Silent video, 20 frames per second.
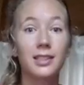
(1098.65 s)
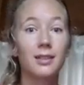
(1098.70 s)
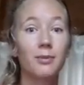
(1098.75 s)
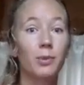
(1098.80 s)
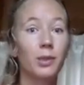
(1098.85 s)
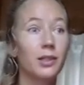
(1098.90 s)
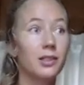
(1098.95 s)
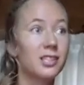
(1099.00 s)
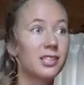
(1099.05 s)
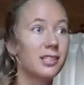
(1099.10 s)
in
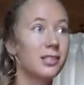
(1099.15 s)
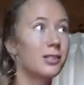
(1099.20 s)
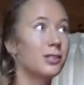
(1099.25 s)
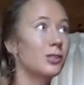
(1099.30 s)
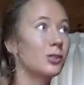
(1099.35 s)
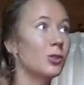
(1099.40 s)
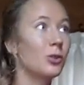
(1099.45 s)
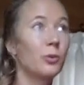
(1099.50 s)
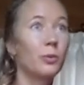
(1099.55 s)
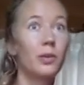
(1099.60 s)
because there are
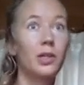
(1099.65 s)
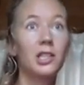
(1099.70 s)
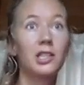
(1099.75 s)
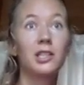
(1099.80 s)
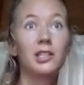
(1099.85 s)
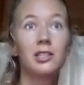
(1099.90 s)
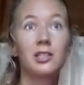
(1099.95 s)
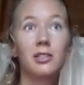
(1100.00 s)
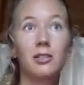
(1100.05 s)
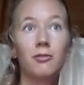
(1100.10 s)
so
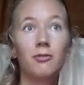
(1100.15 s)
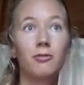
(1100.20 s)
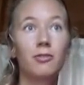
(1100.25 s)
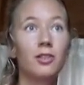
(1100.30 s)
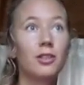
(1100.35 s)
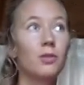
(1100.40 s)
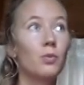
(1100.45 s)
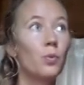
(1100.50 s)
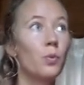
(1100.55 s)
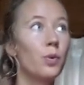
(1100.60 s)
many
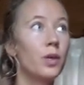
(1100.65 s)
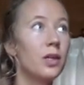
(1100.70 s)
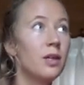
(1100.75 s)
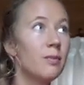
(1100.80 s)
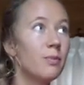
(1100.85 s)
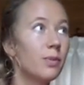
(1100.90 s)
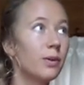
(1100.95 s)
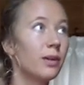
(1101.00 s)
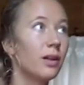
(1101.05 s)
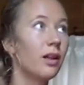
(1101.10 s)
different
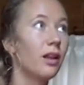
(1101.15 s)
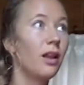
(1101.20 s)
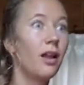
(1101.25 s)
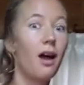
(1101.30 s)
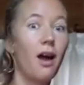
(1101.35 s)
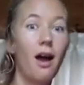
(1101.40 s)
people.